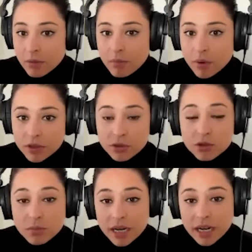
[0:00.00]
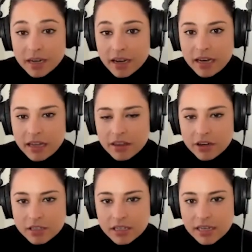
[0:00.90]
But with social media,
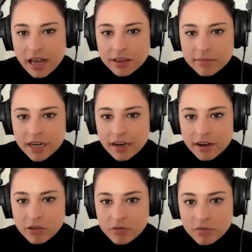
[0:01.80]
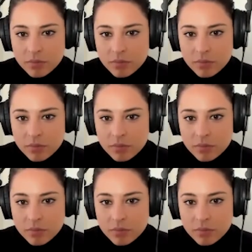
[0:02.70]
there is this element of